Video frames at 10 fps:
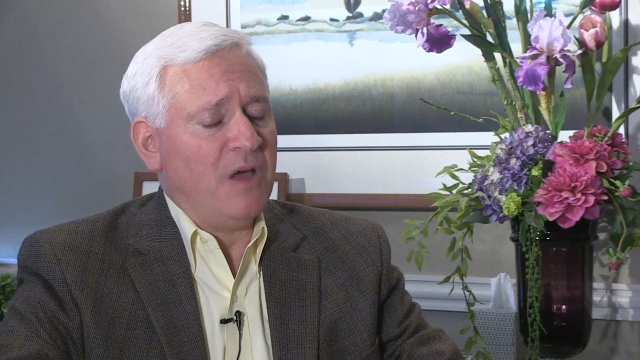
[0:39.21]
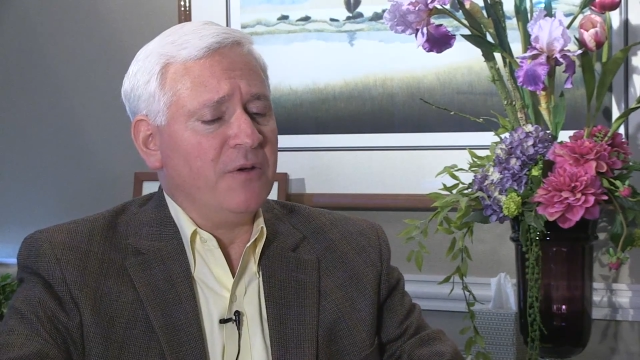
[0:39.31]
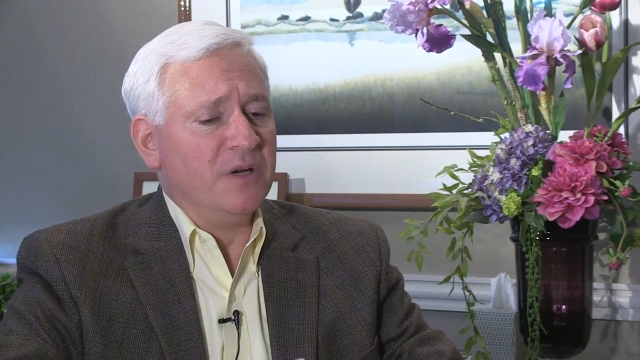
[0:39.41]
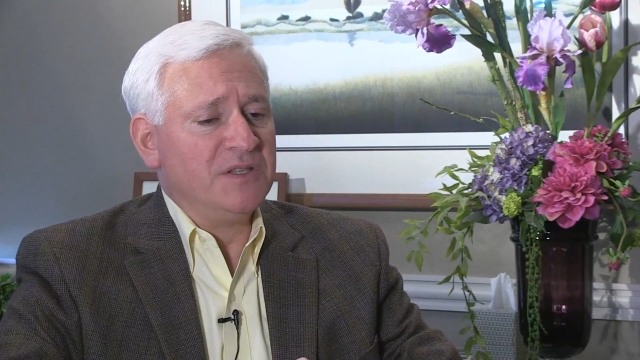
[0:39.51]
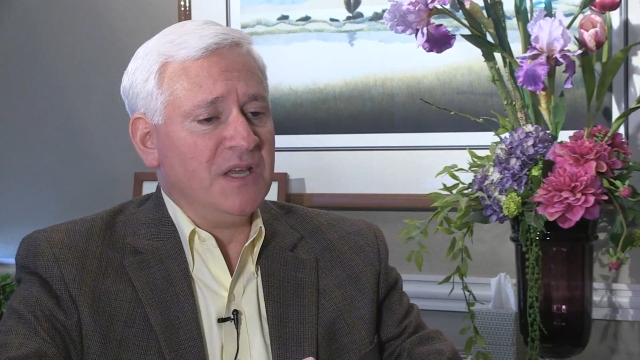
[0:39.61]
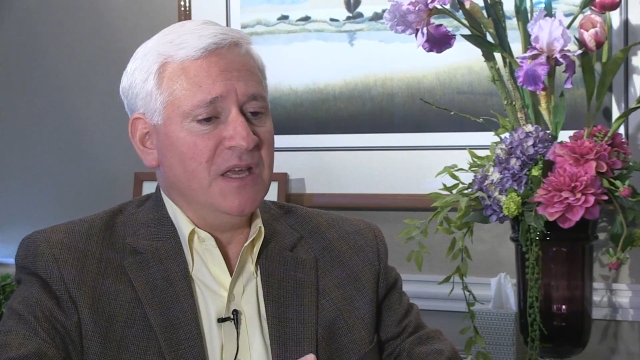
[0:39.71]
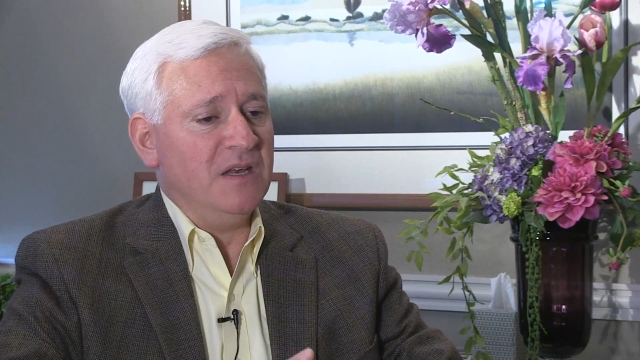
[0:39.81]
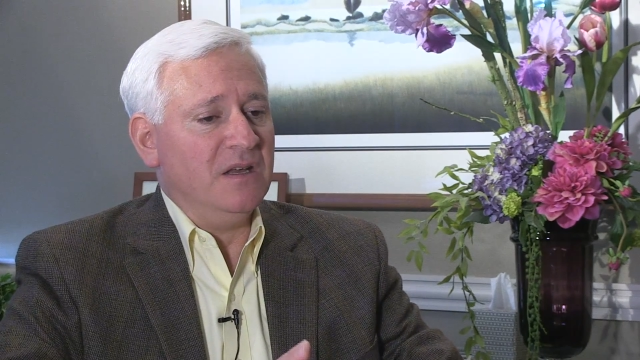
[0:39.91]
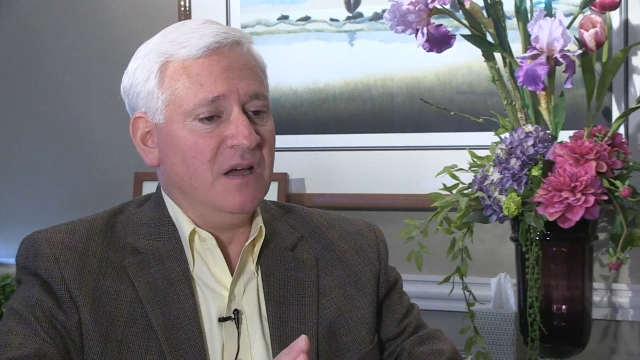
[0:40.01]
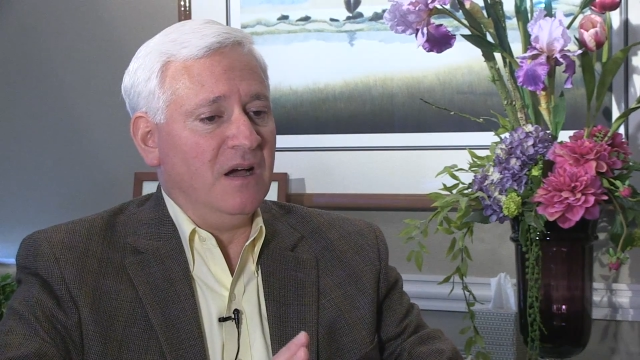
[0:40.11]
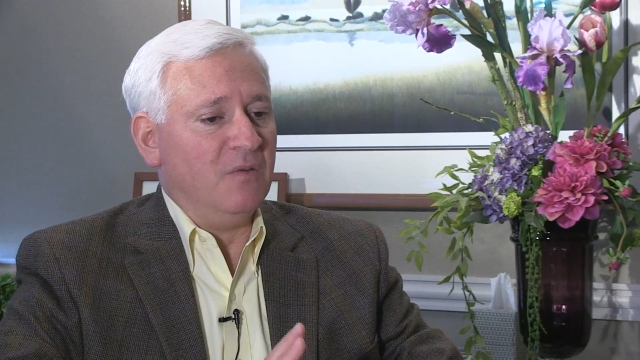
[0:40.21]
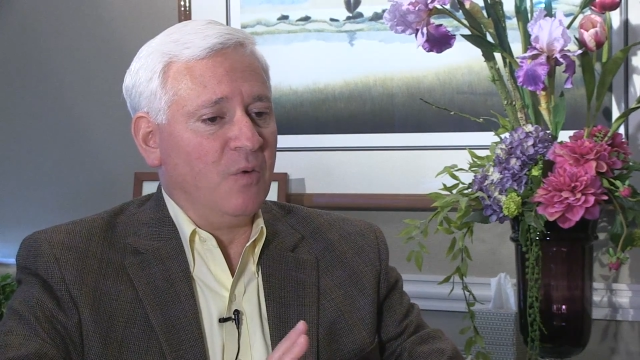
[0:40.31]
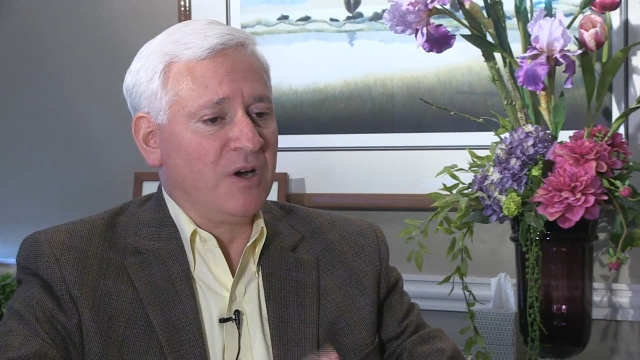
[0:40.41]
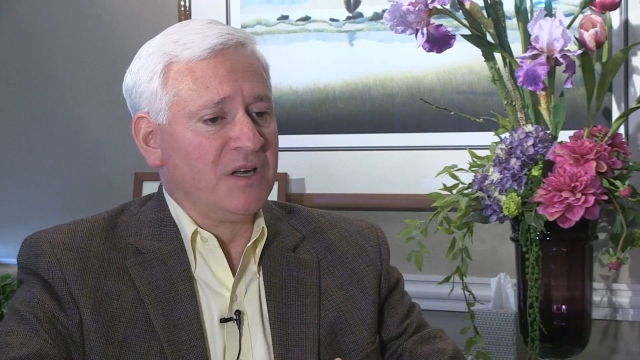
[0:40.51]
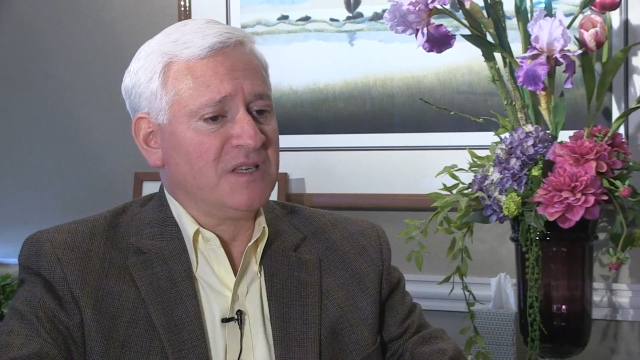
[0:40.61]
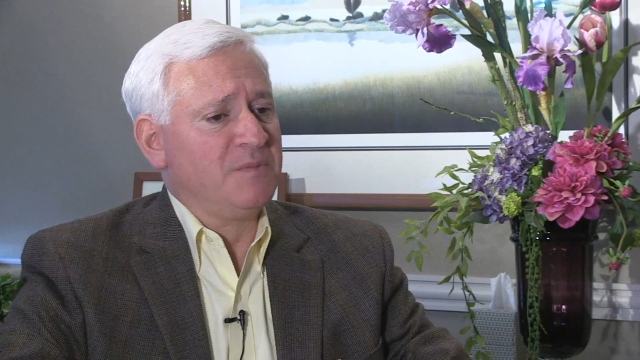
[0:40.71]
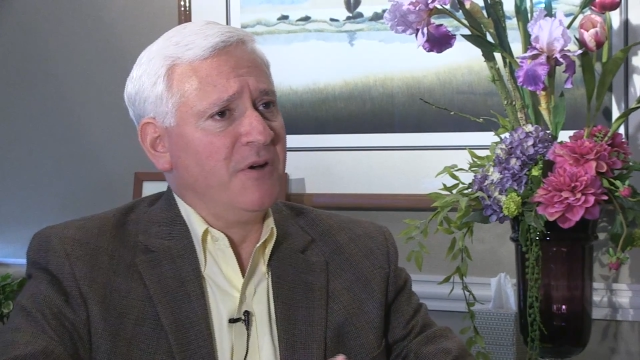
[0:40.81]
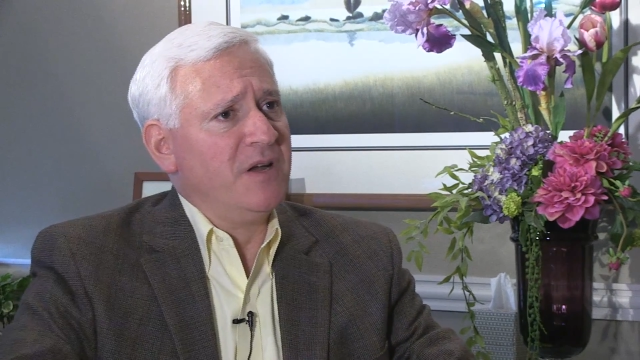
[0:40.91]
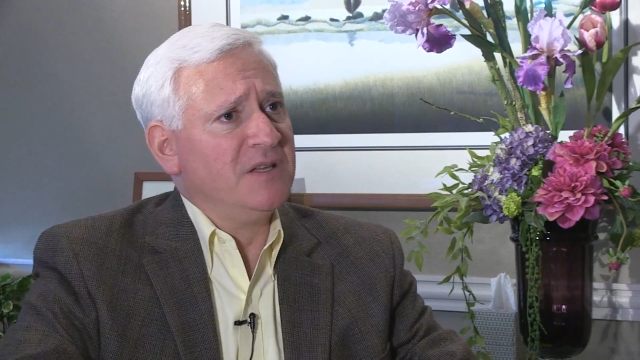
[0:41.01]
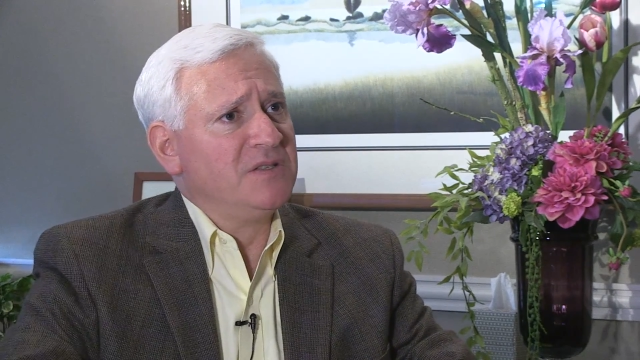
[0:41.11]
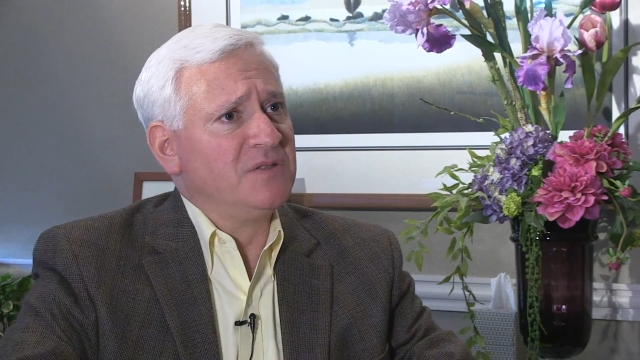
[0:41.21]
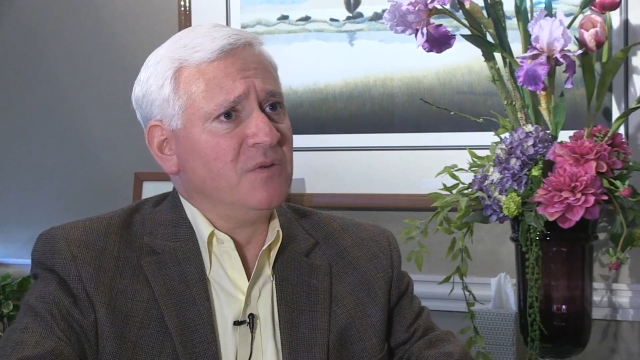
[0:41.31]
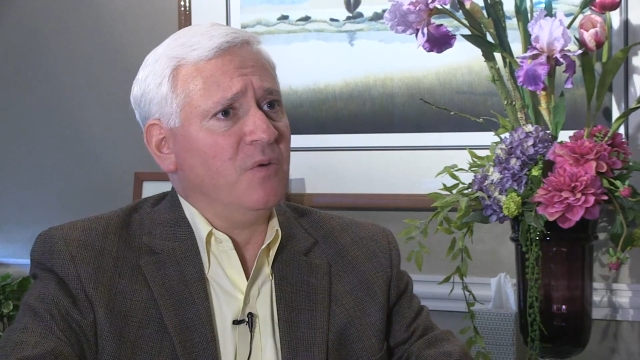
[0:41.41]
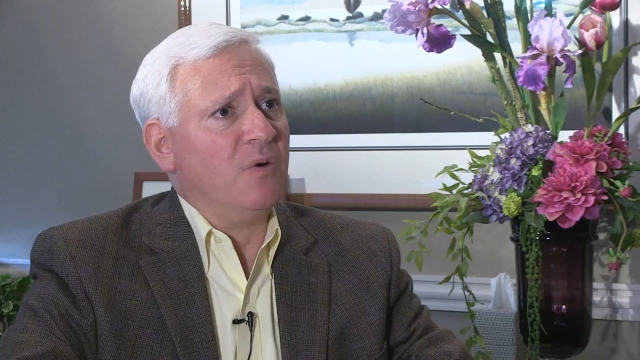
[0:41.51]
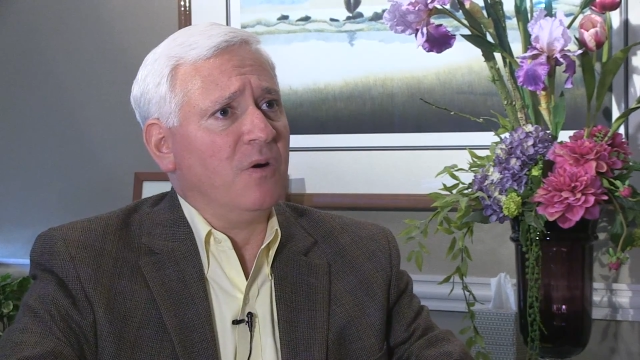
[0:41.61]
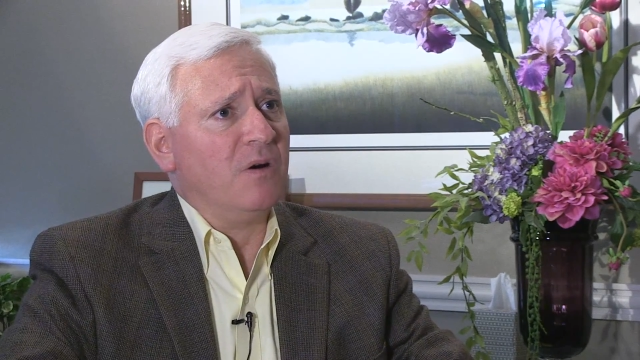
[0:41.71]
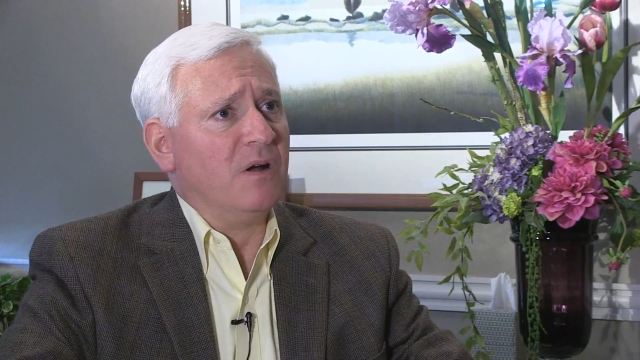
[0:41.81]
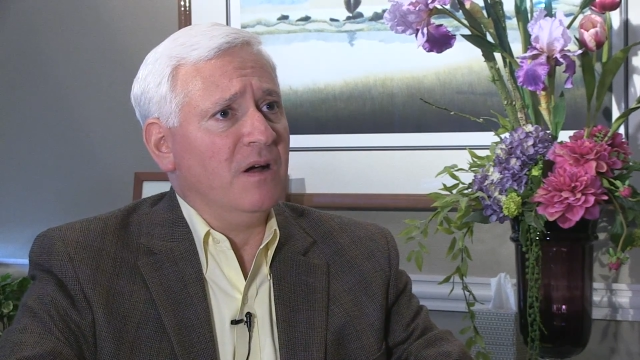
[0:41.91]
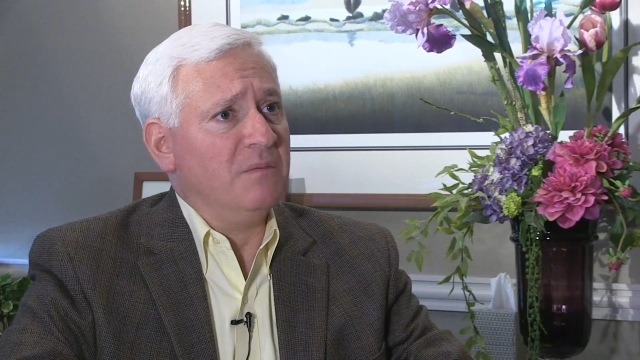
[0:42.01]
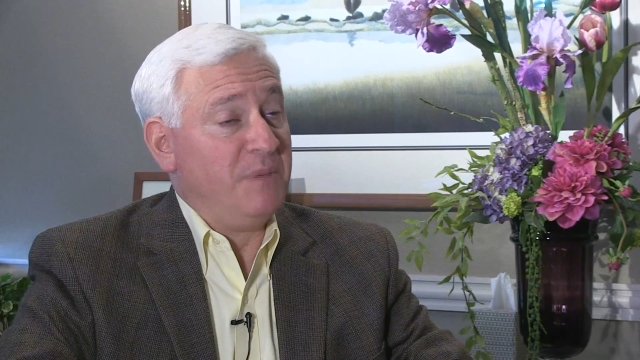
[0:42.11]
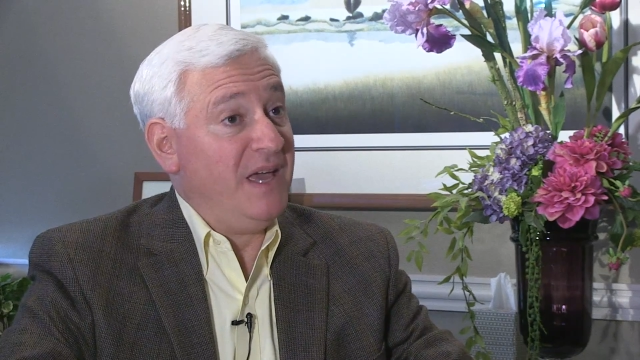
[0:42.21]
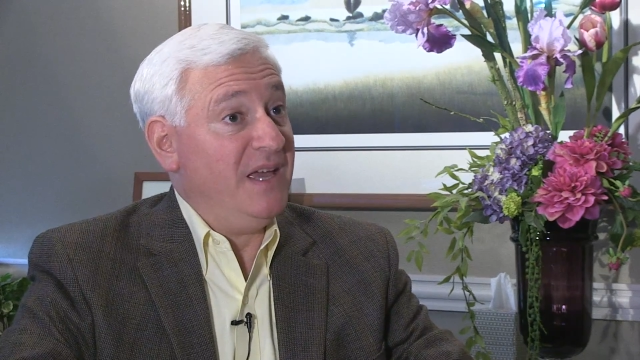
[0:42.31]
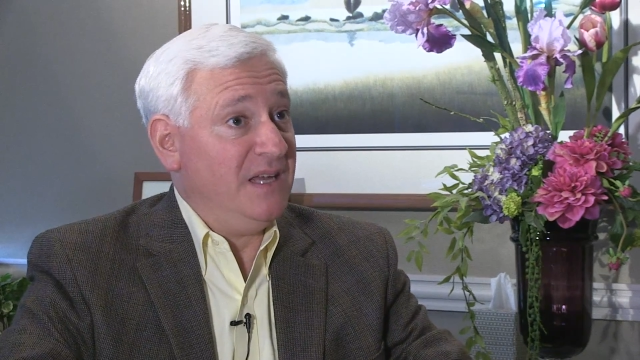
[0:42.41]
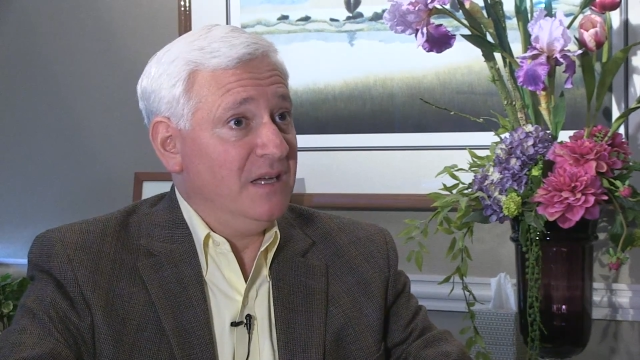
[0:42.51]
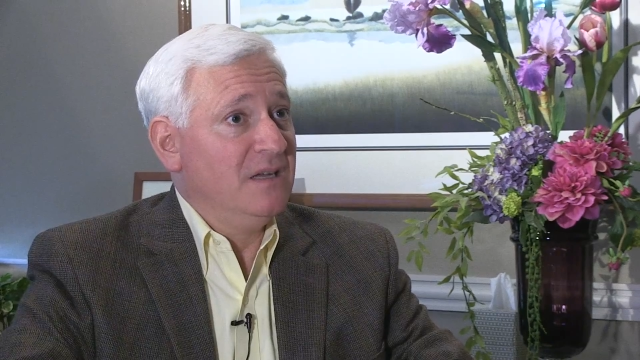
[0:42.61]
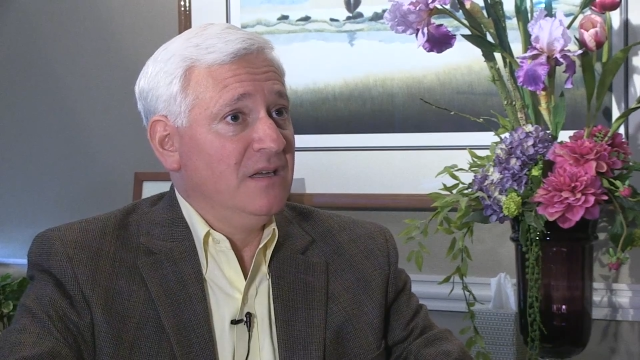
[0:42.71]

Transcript: whether it's in uh, work experience or uh, pay.